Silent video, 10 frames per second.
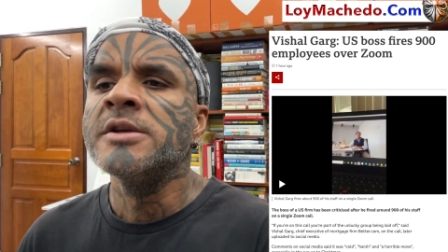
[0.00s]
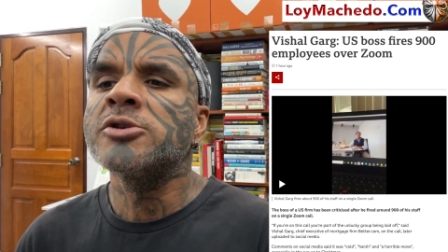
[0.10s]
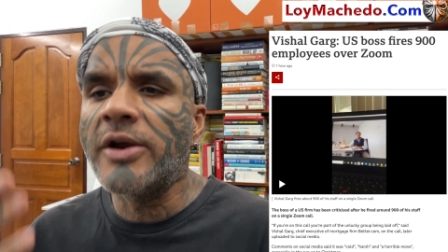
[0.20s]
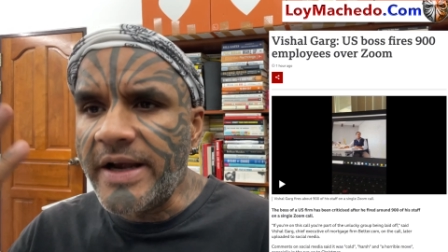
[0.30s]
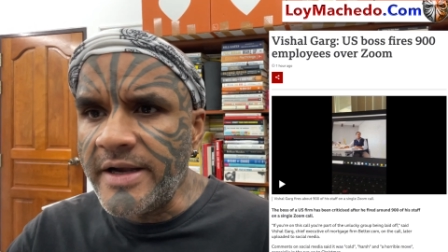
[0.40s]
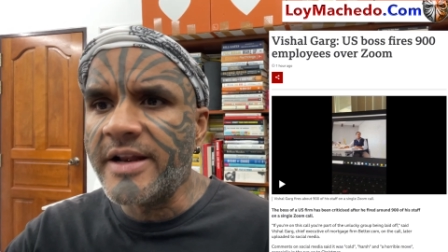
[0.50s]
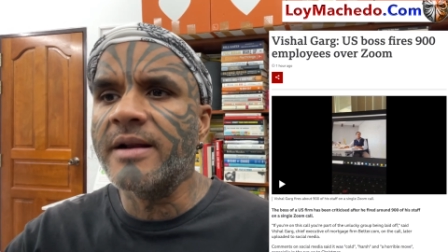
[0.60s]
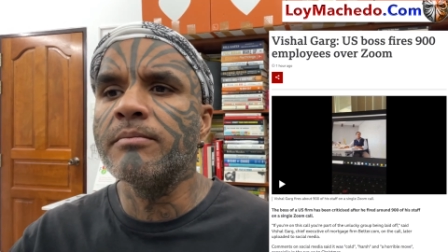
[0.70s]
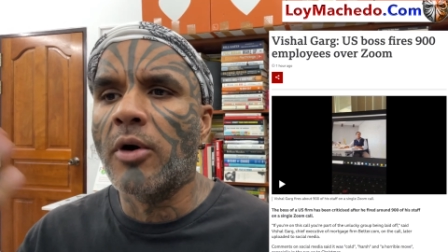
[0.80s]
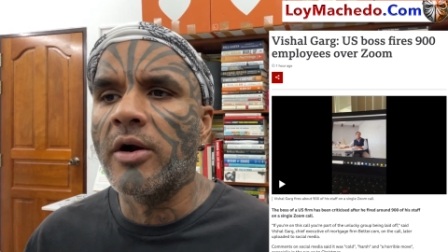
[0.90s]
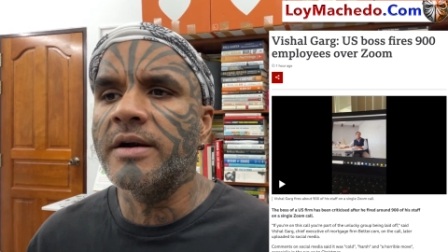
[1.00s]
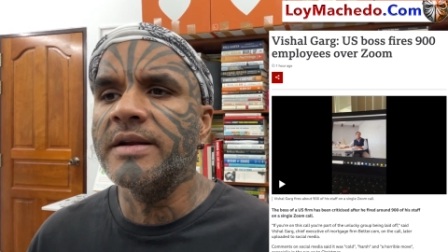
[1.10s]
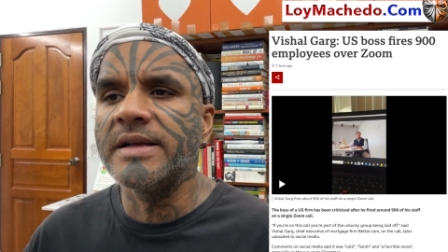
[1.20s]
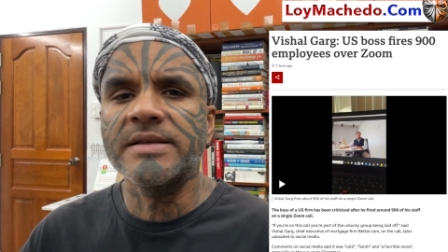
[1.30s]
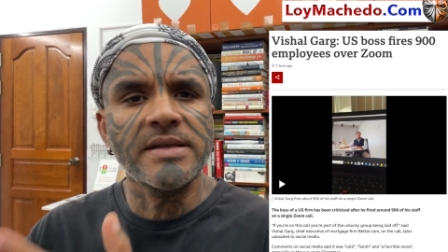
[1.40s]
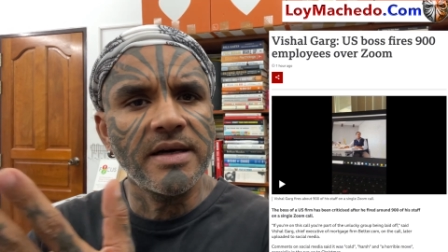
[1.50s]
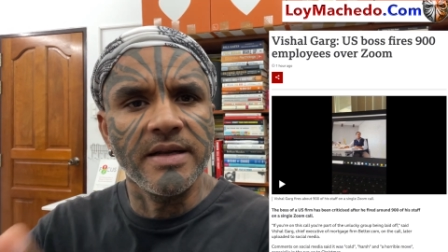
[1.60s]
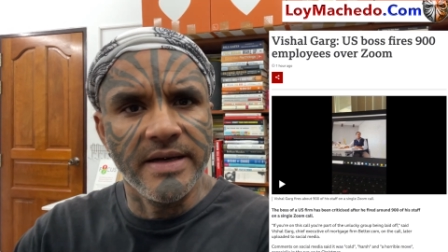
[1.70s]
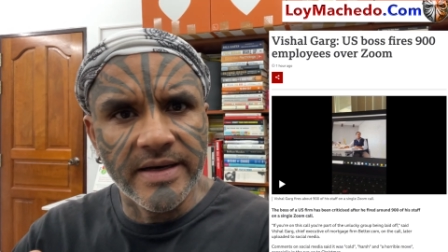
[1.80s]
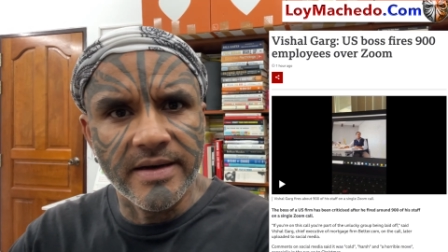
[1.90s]
So Indian born is
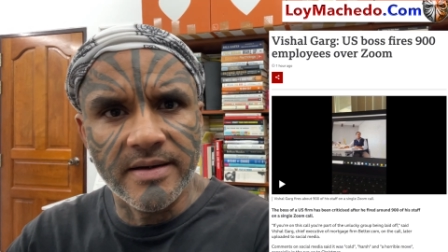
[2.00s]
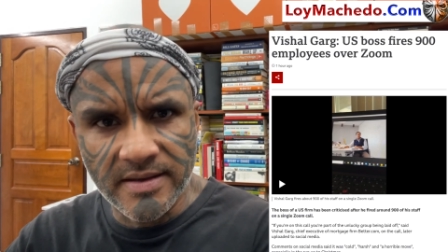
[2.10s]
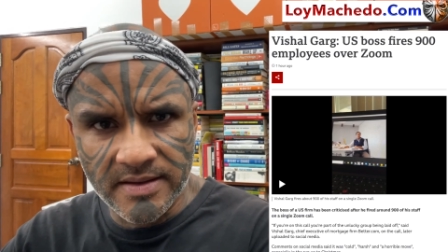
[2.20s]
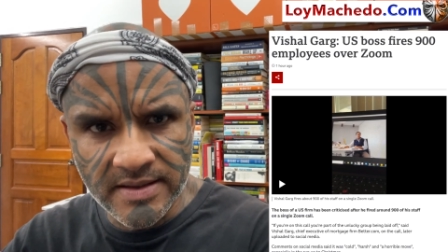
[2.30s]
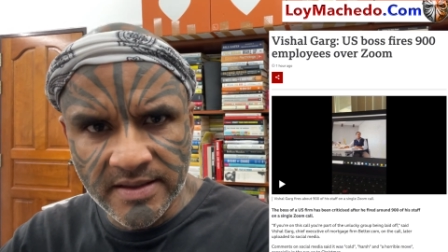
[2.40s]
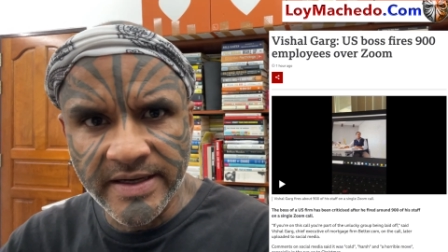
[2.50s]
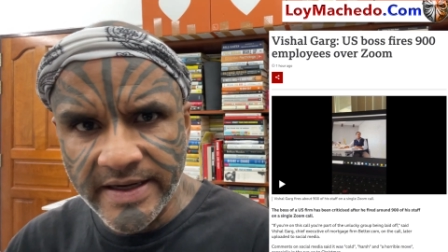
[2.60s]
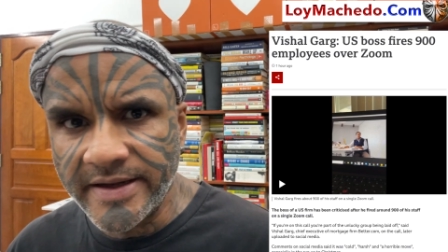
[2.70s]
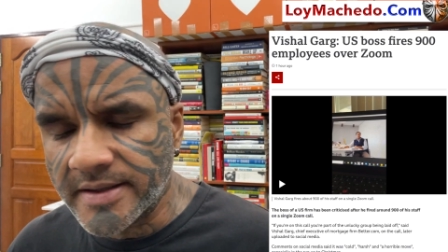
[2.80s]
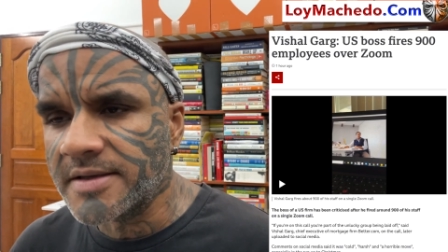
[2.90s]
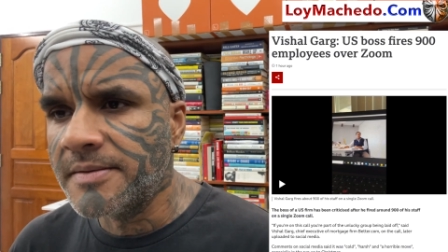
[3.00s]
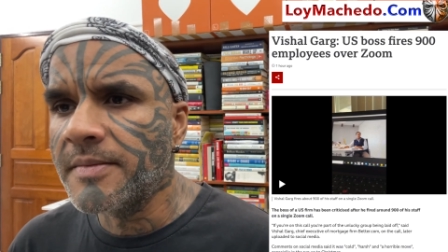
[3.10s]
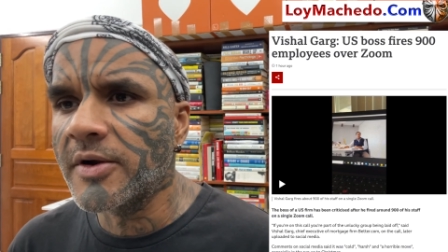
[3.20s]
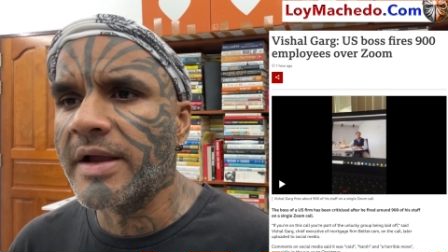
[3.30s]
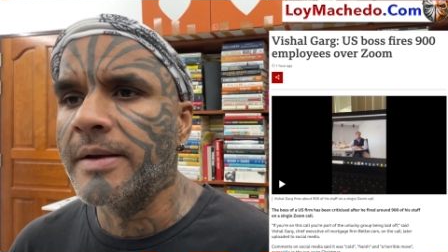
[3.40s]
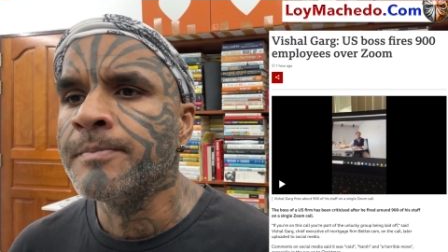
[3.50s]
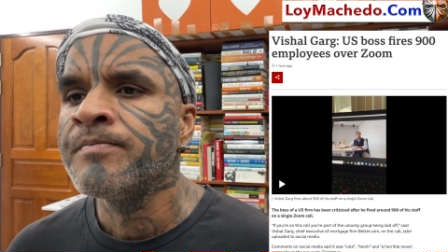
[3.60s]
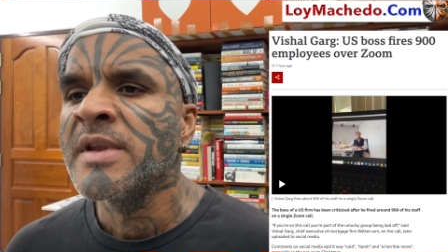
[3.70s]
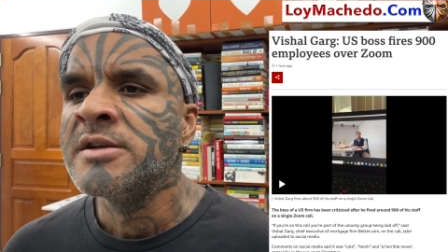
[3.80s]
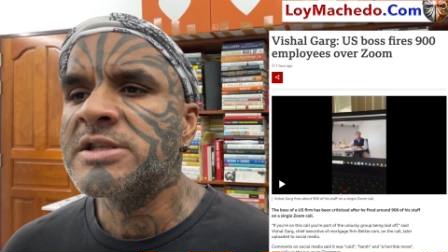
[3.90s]
another idiot. Okay.
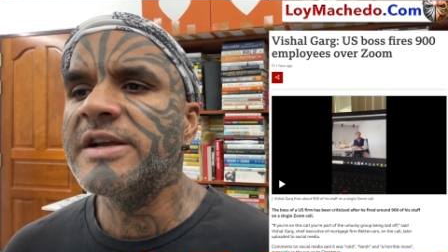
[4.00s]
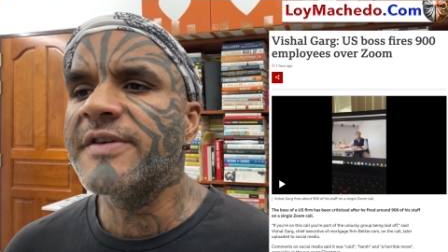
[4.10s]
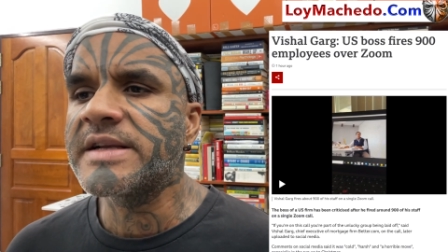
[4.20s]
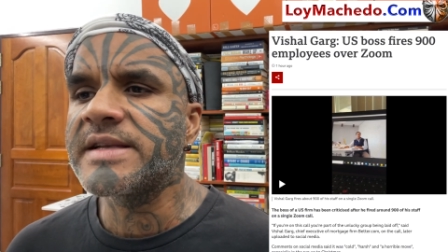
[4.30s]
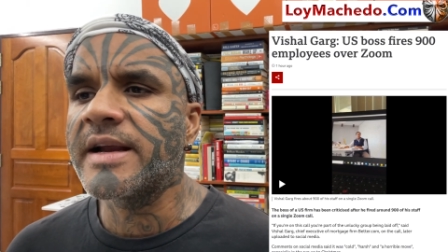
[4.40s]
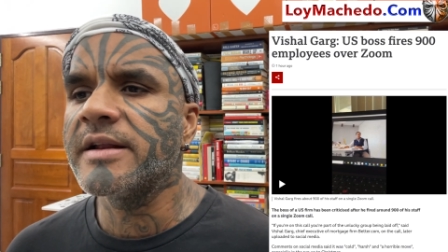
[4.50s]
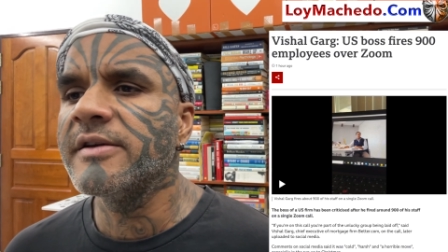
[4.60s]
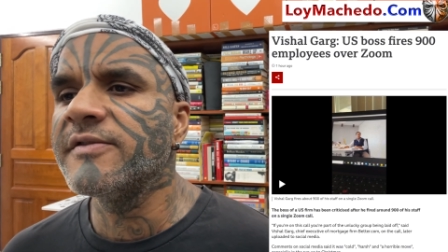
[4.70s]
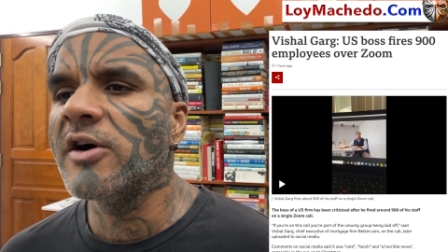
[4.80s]
Chief executive